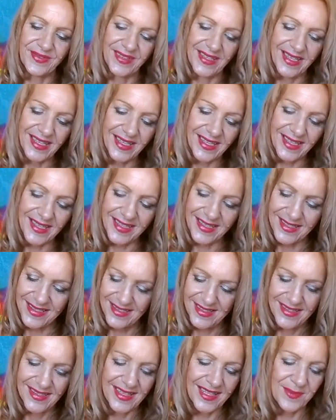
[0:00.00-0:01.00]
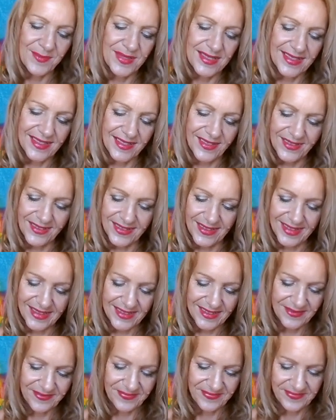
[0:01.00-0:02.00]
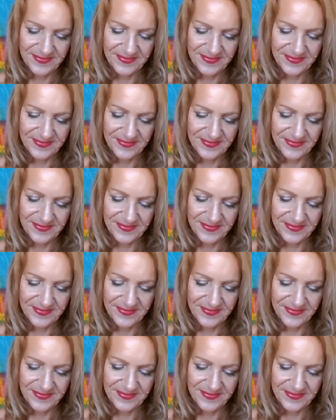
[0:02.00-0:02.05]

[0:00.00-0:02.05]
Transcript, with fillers: Yeah, absolutely.